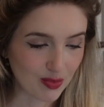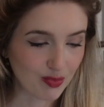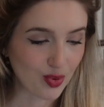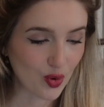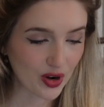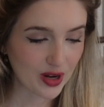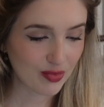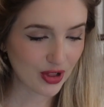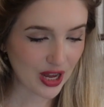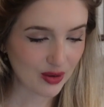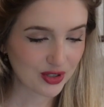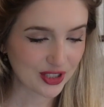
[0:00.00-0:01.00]
boring
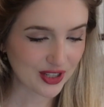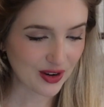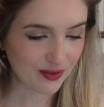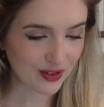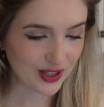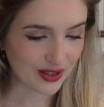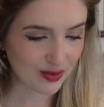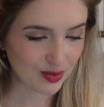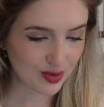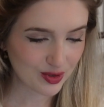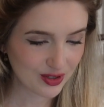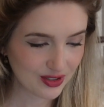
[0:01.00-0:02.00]
plot was just
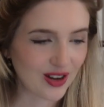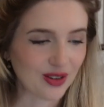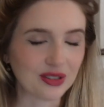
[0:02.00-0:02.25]
unforgivable. Oh,